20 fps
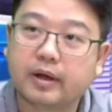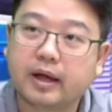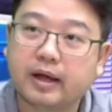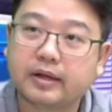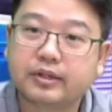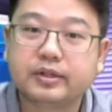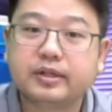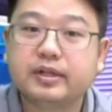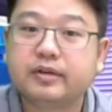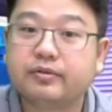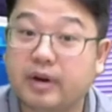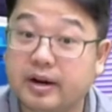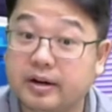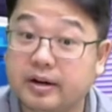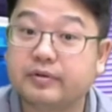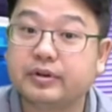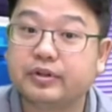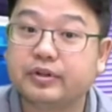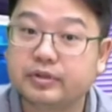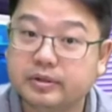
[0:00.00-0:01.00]
actually
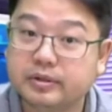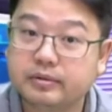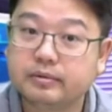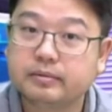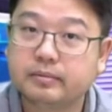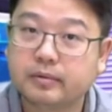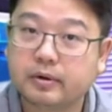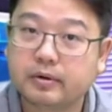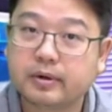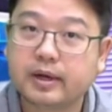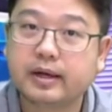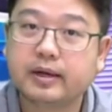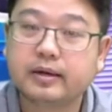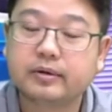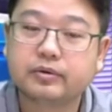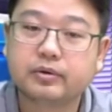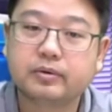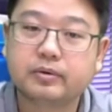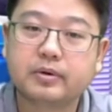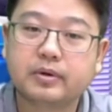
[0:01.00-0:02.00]
renovation. Okay,
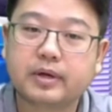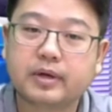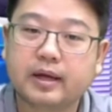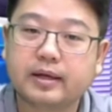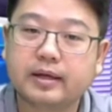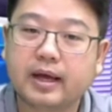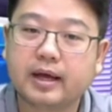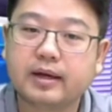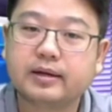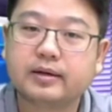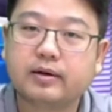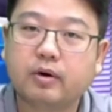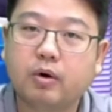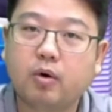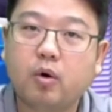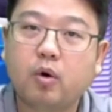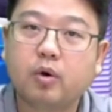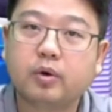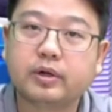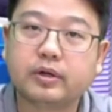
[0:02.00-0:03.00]
so you can gather
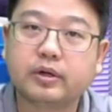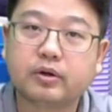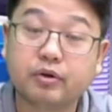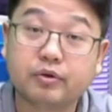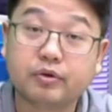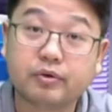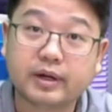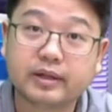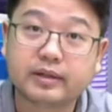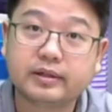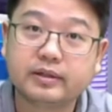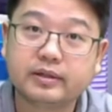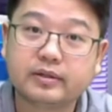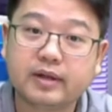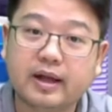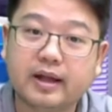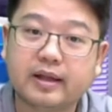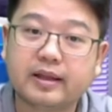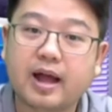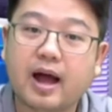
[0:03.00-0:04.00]
all the contractors
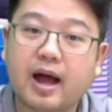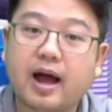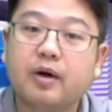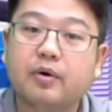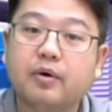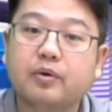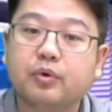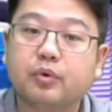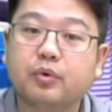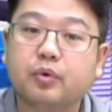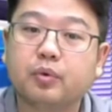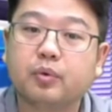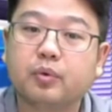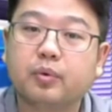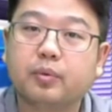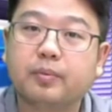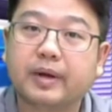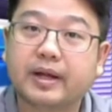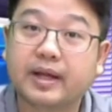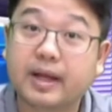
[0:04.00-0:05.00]
and how you
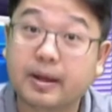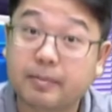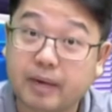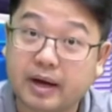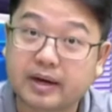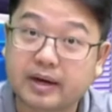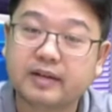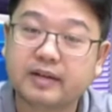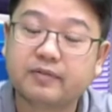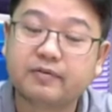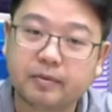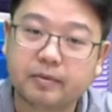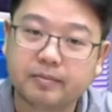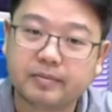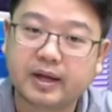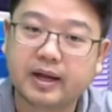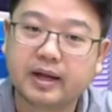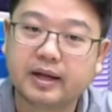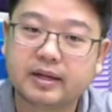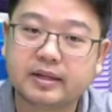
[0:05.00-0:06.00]
making money from
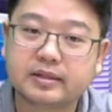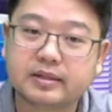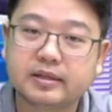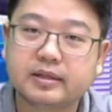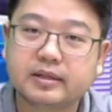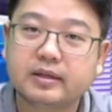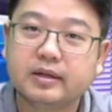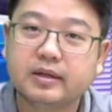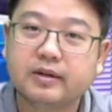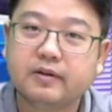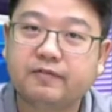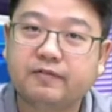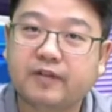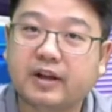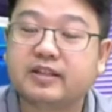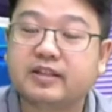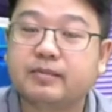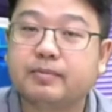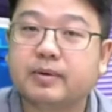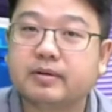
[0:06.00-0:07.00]
there. It's
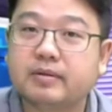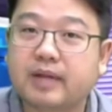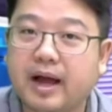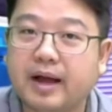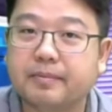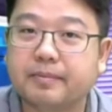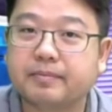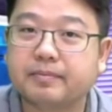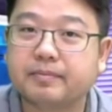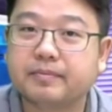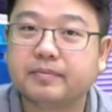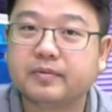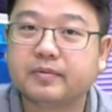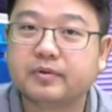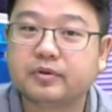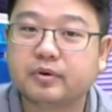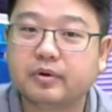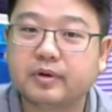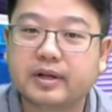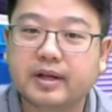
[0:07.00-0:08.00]
flexible time,
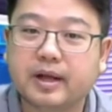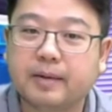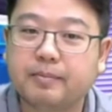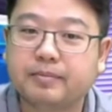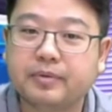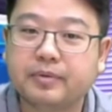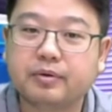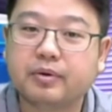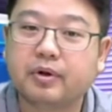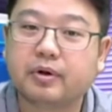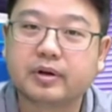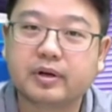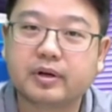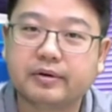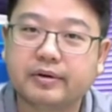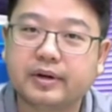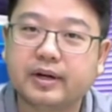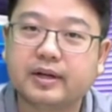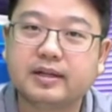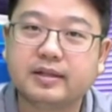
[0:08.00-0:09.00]
so you can build your
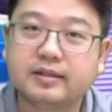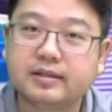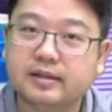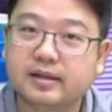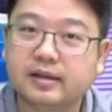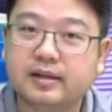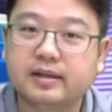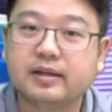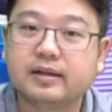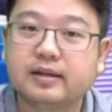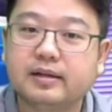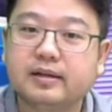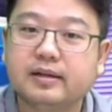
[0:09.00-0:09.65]
career easily.